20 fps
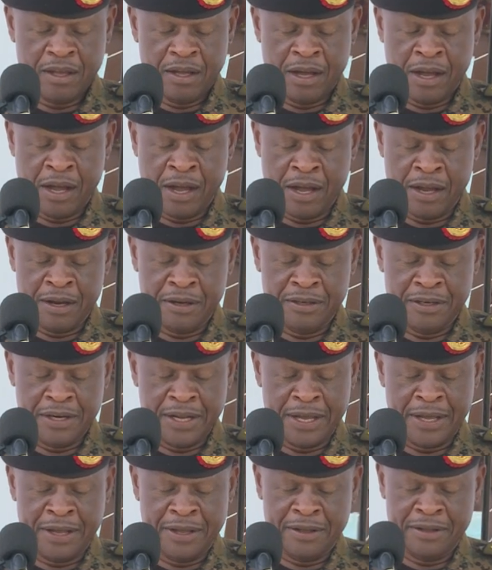And
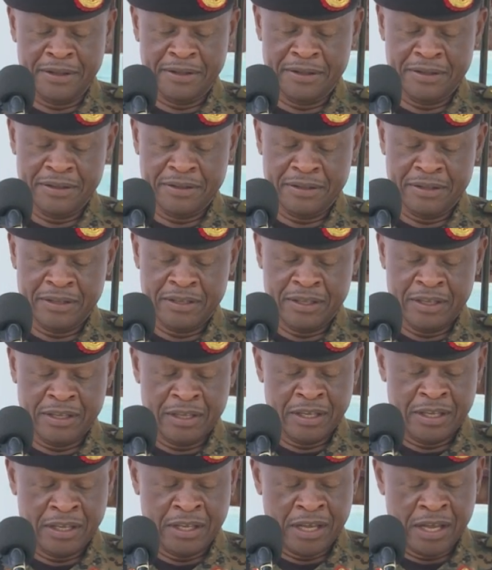uh,
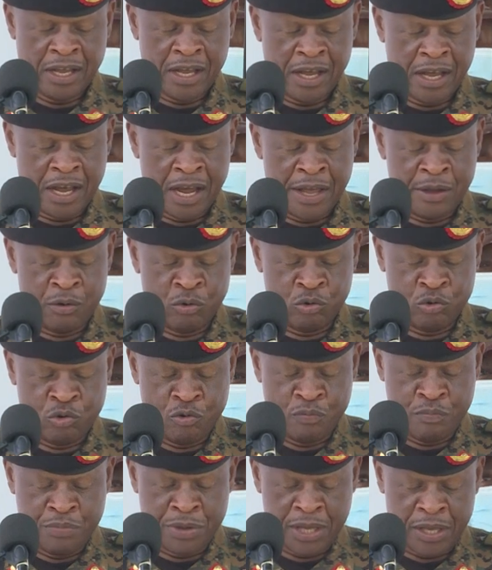I
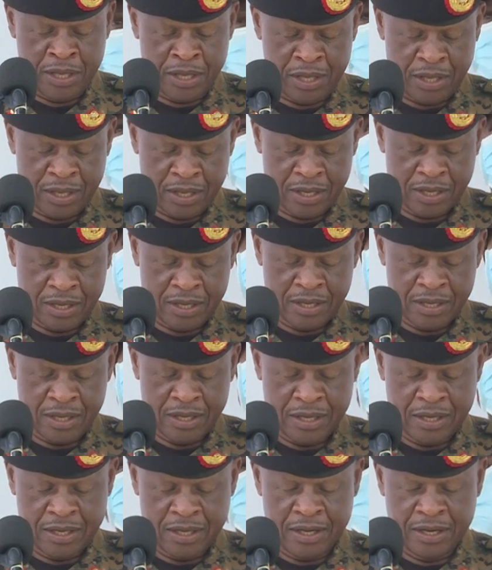would be
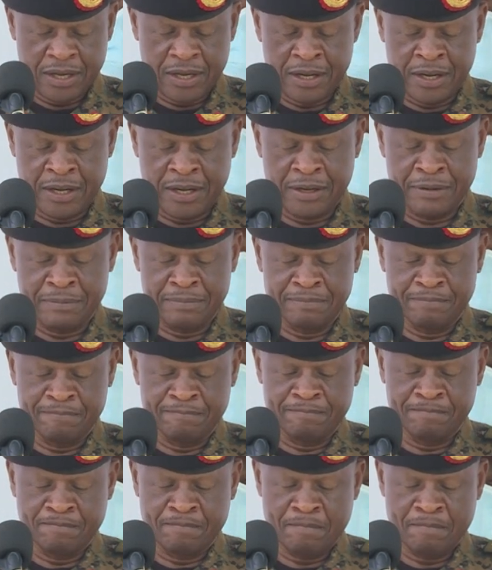um,